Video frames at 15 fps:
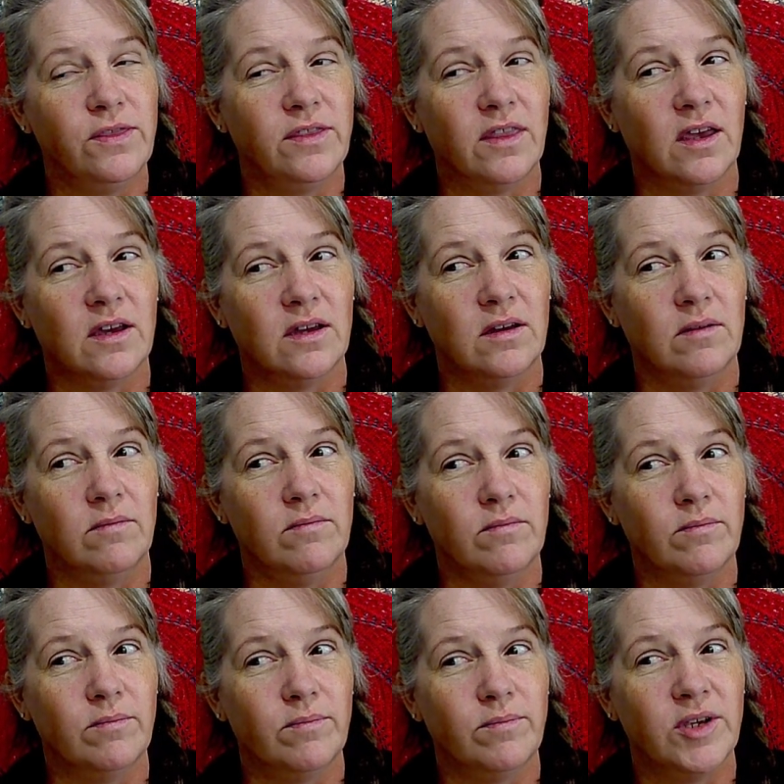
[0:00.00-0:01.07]
the
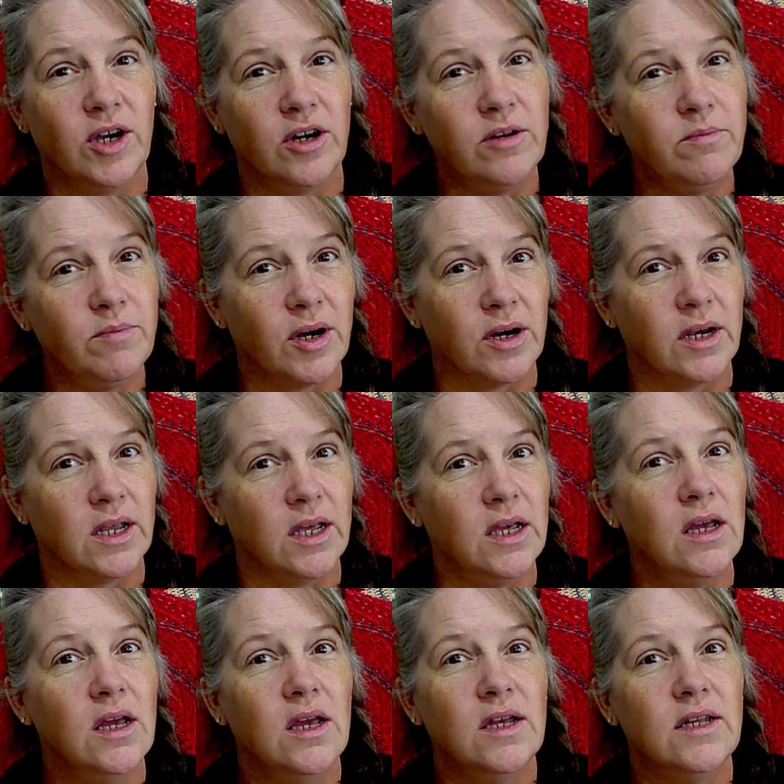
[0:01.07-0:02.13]
yarn party,
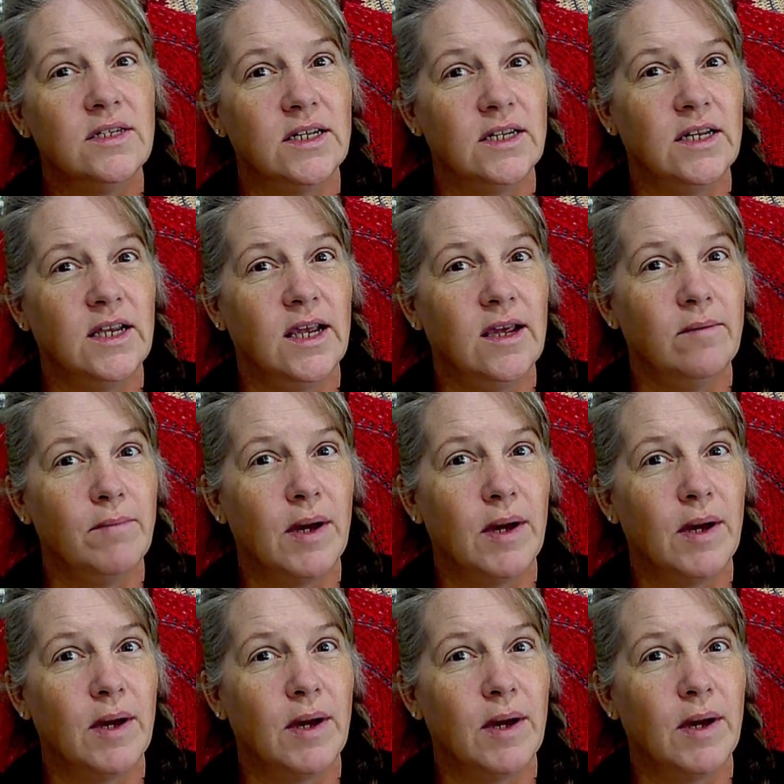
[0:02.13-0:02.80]
10 a.m.